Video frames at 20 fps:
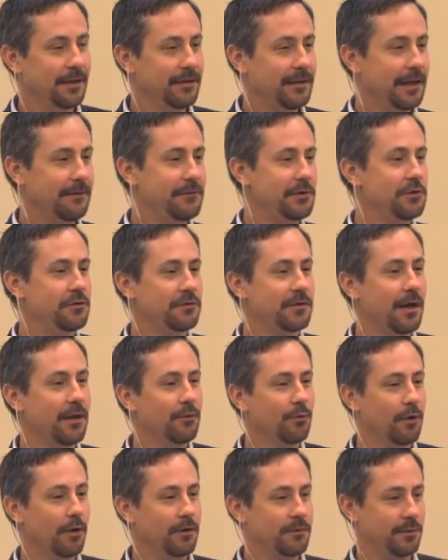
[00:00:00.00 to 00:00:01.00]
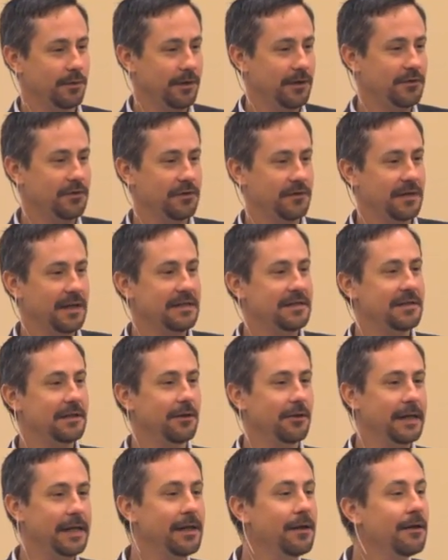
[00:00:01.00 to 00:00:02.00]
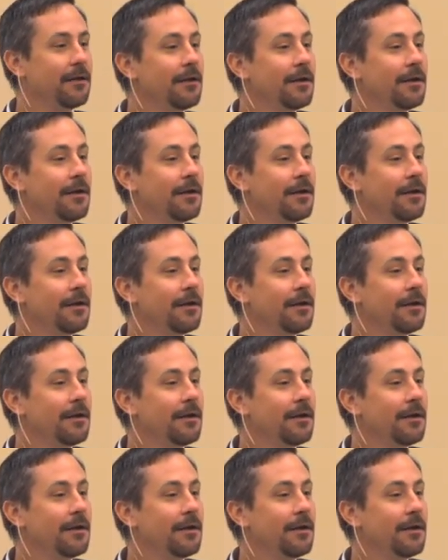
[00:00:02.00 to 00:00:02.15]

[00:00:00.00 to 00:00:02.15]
they've used other words, but let's just say silly.